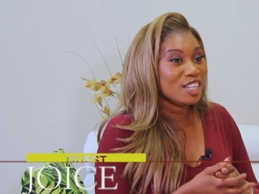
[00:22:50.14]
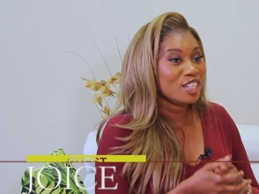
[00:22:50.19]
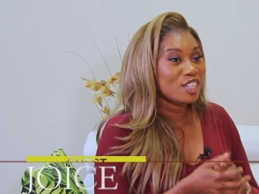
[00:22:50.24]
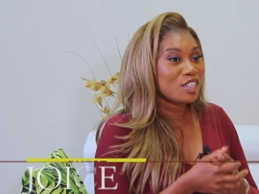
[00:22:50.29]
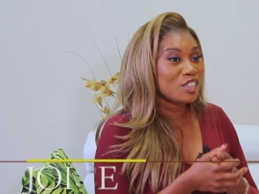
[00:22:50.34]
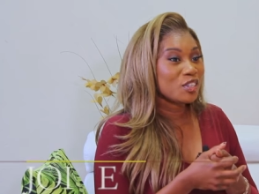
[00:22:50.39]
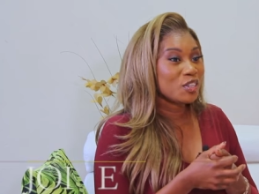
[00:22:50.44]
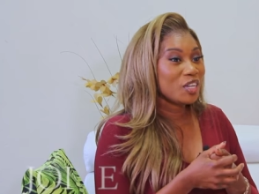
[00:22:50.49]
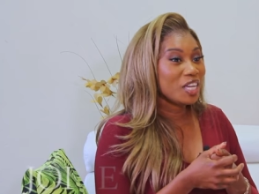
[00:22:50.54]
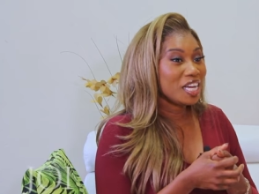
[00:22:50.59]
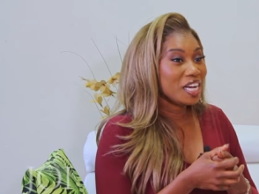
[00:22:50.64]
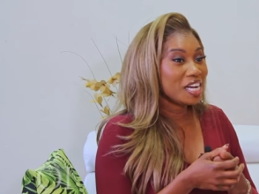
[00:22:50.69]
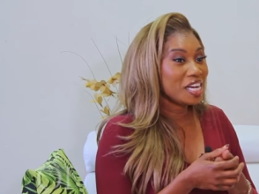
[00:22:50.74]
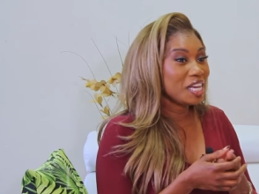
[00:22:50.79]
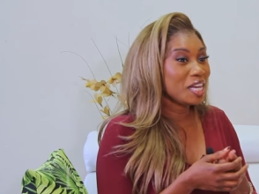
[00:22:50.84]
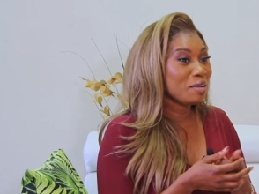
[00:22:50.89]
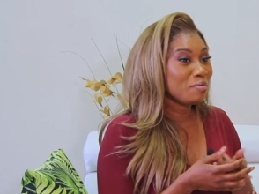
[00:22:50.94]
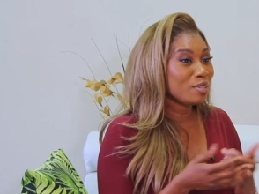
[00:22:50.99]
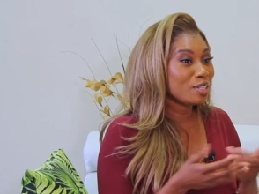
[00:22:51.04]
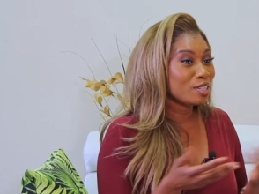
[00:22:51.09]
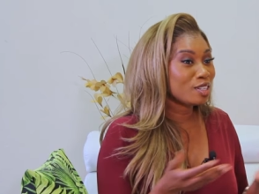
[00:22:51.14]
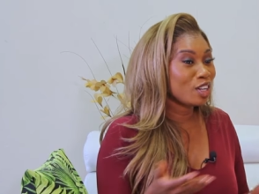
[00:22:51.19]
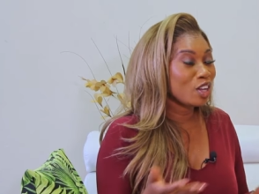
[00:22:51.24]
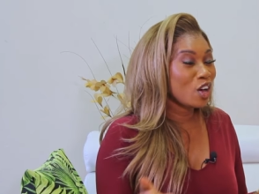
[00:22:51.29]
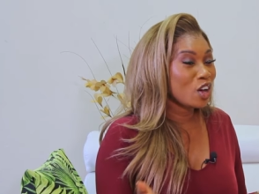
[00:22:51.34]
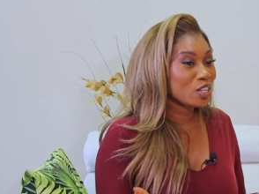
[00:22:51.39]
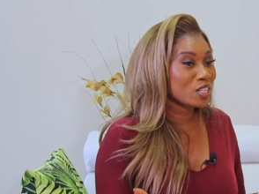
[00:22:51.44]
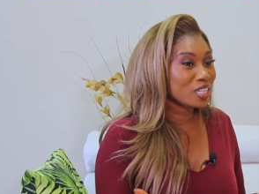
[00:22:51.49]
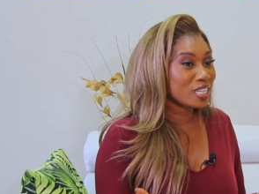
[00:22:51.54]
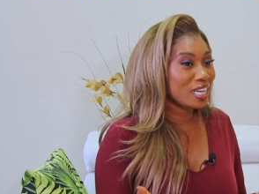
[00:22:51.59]
So yeah, I am just
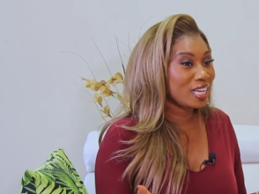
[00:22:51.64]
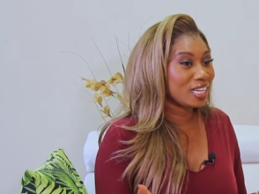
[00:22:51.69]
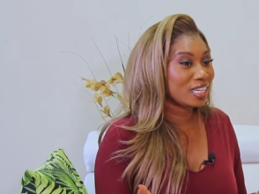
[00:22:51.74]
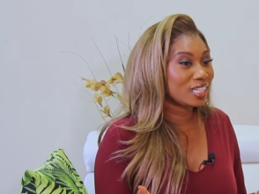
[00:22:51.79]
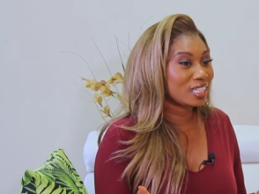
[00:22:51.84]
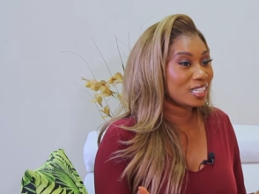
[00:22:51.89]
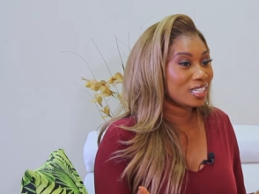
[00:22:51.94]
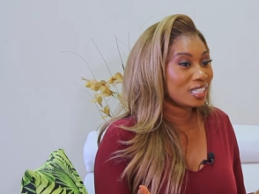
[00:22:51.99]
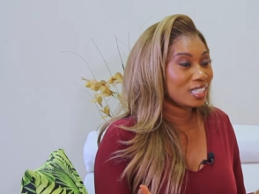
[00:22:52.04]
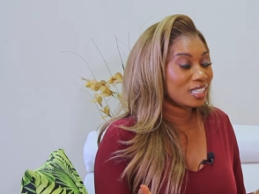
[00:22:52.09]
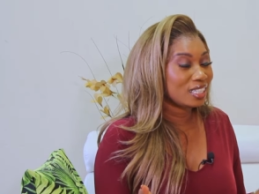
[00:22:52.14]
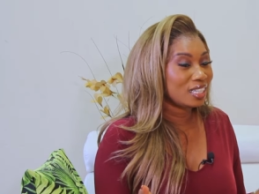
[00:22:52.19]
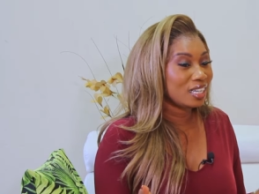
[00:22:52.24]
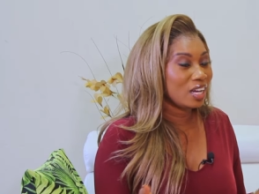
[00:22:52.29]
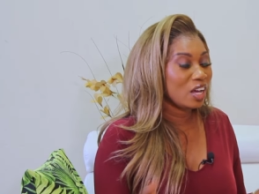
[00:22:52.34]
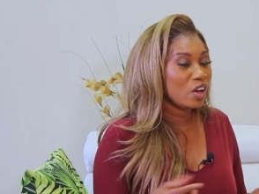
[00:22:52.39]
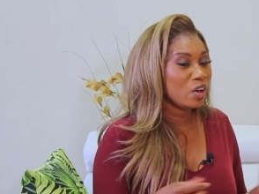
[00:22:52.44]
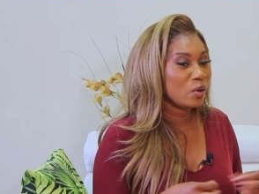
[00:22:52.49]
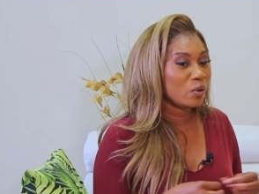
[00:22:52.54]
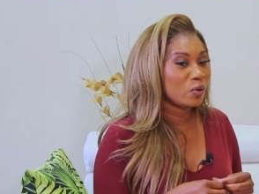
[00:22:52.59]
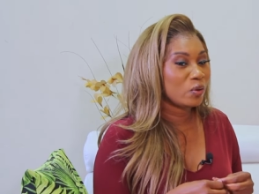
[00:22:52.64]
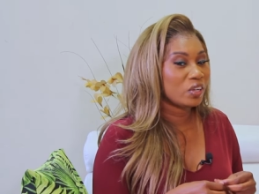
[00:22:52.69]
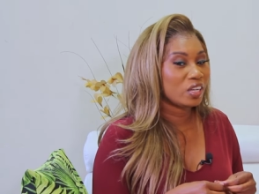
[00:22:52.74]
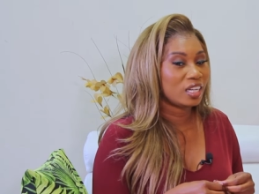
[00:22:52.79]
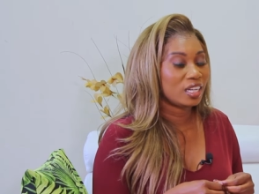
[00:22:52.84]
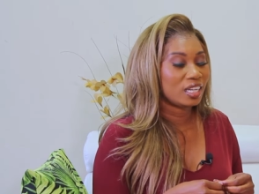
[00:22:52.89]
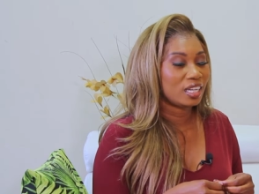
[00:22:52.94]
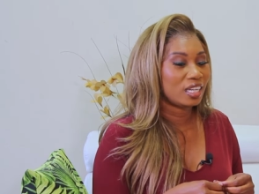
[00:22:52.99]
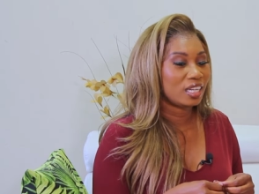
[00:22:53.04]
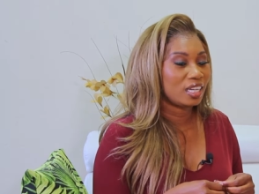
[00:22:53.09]
lost like, oh,
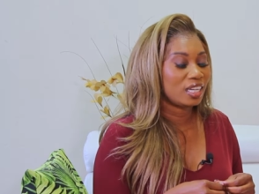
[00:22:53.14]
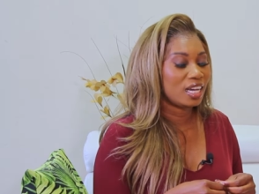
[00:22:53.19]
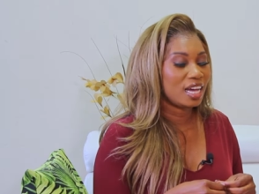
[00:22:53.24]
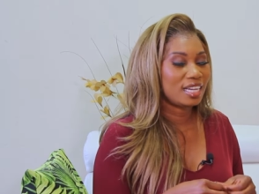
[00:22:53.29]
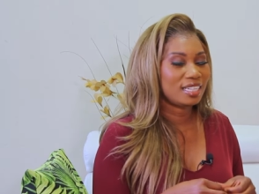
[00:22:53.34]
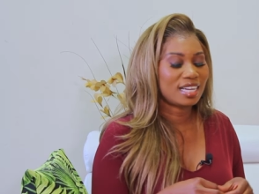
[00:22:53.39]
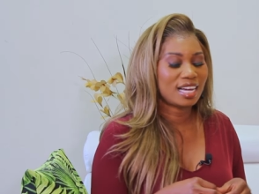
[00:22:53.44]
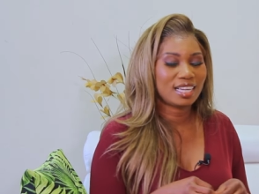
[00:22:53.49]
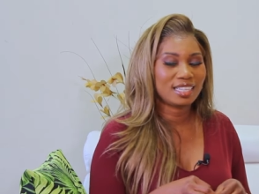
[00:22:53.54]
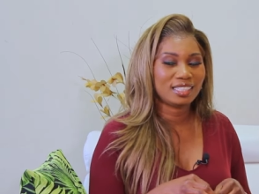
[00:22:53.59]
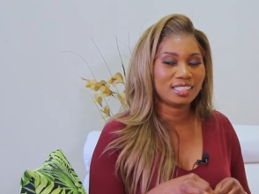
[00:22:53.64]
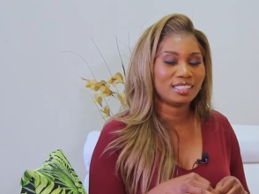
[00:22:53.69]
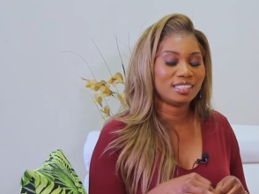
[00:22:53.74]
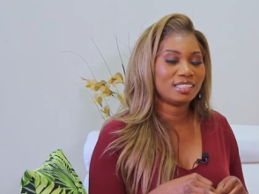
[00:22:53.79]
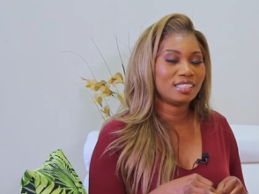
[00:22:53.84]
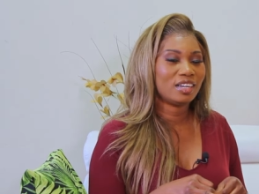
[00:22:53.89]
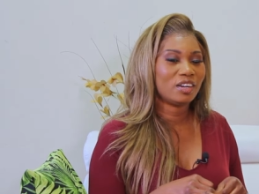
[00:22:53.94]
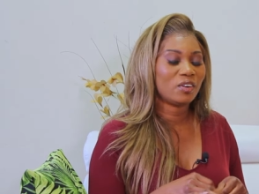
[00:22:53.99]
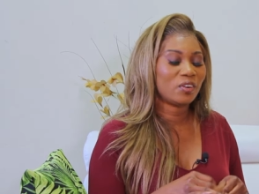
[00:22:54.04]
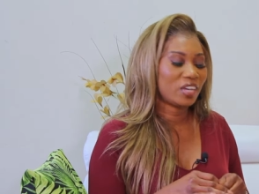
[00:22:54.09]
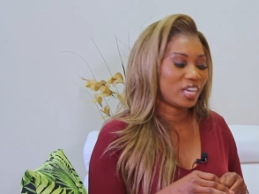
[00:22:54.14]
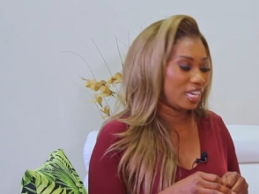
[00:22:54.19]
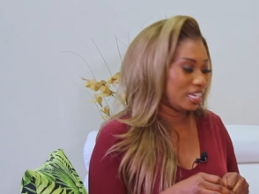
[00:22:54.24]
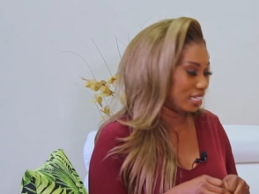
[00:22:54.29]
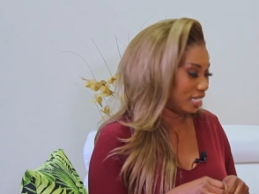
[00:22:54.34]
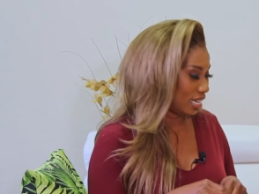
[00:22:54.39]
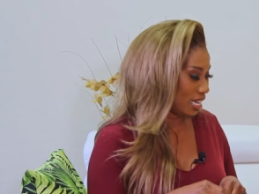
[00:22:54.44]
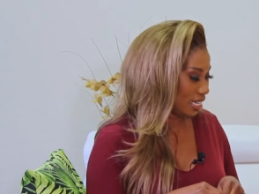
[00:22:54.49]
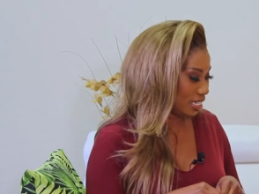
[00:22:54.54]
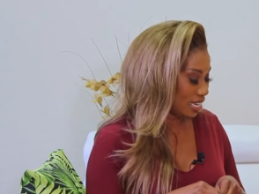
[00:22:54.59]
I, I okay,
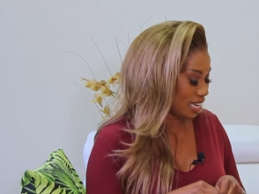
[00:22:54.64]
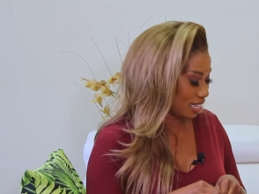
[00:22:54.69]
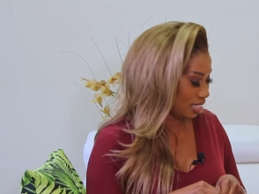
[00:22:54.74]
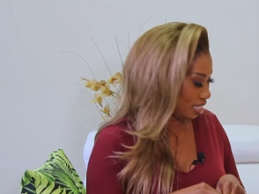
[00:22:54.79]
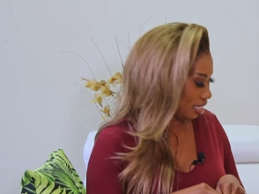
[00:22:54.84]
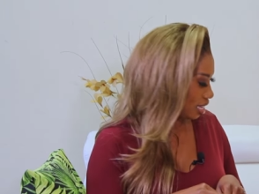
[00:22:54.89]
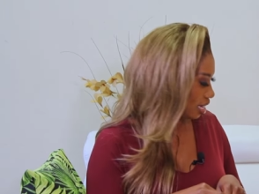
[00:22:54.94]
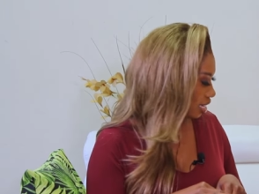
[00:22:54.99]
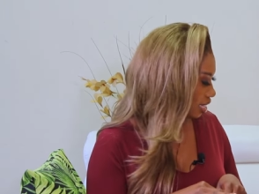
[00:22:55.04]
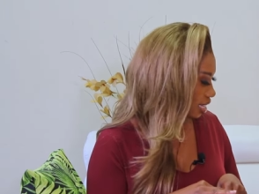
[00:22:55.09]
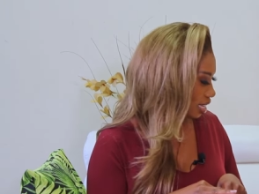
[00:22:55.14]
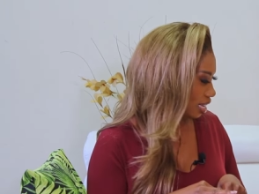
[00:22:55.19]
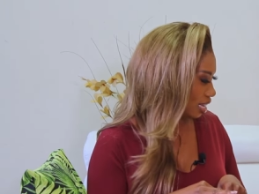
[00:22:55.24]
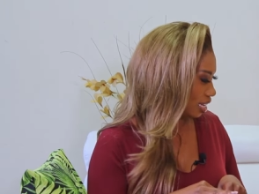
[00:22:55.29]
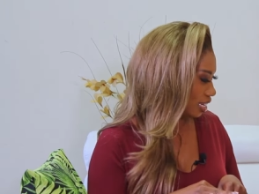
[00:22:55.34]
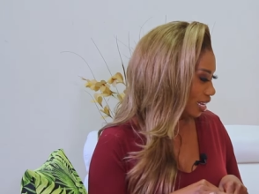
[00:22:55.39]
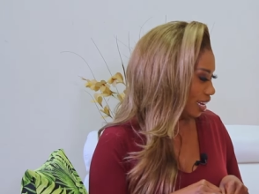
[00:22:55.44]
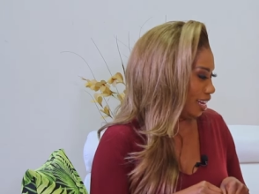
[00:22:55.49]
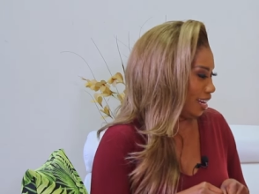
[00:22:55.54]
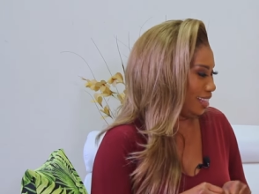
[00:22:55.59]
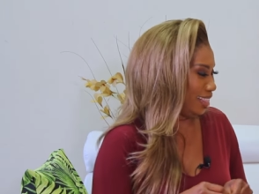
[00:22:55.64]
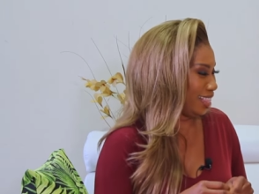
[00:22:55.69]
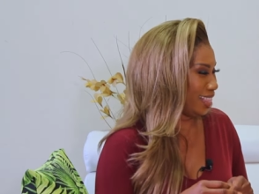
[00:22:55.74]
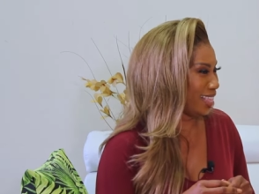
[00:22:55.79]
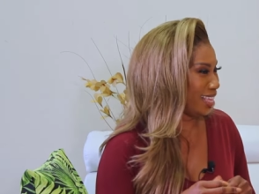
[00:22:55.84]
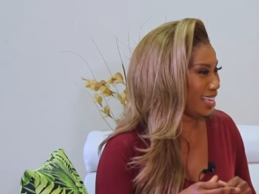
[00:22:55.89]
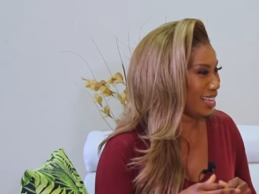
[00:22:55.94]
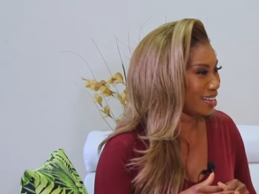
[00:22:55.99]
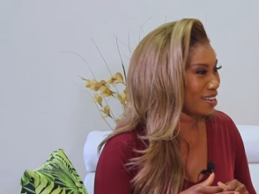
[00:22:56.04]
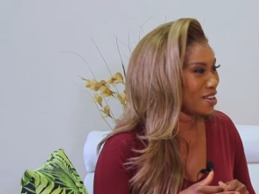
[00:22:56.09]
I, I didn't think I did
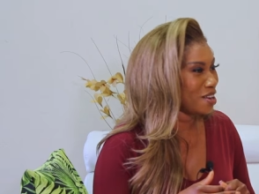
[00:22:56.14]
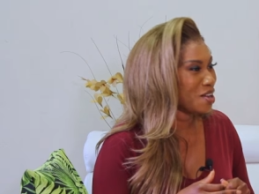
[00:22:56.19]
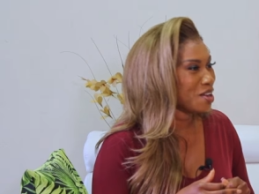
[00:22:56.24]
anything.